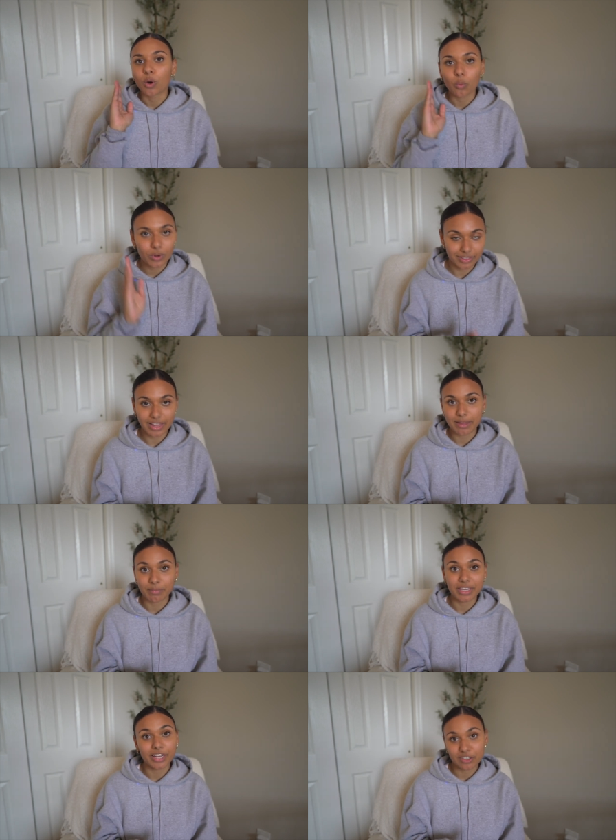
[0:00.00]
with
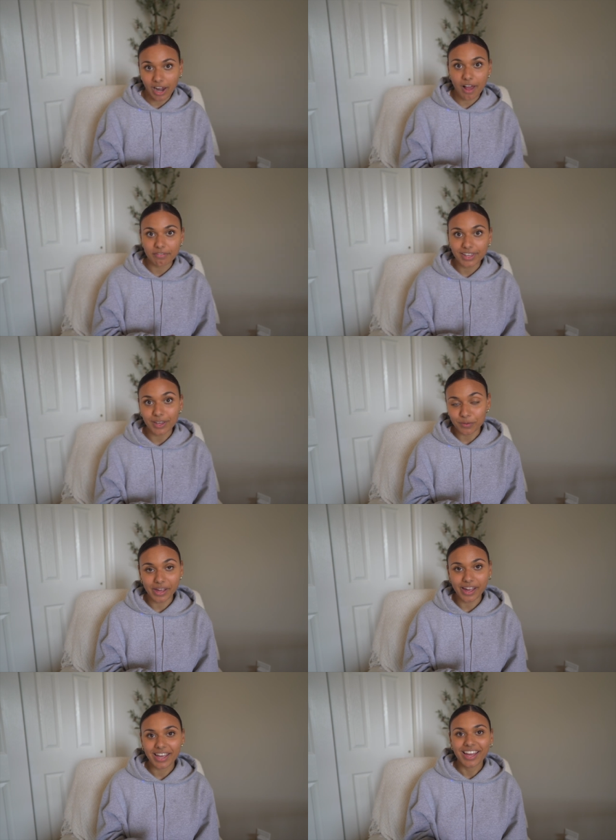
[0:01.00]
Lammy and Raffi,
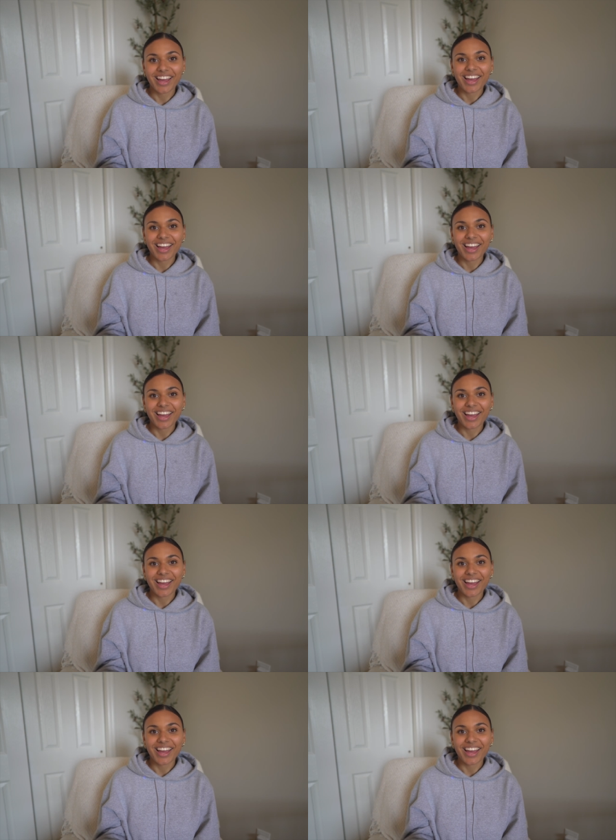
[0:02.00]
okay?